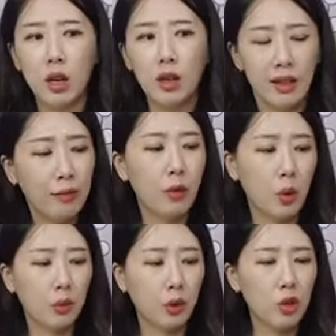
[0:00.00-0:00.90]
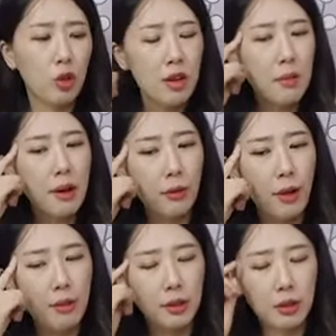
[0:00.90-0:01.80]
leftovers. You think about
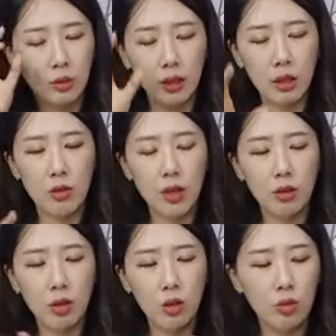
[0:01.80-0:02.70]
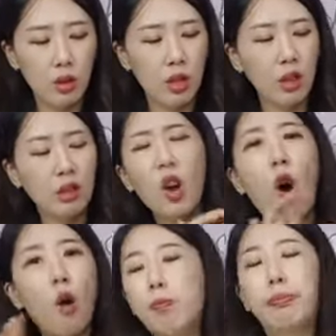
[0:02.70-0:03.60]
families, right? And then you think,
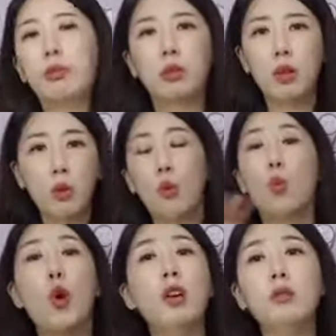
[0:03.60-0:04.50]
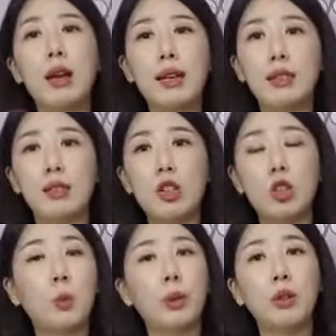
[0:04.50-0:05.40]
one, I guess they
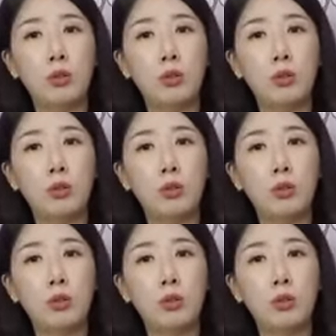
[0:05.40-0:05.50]
just put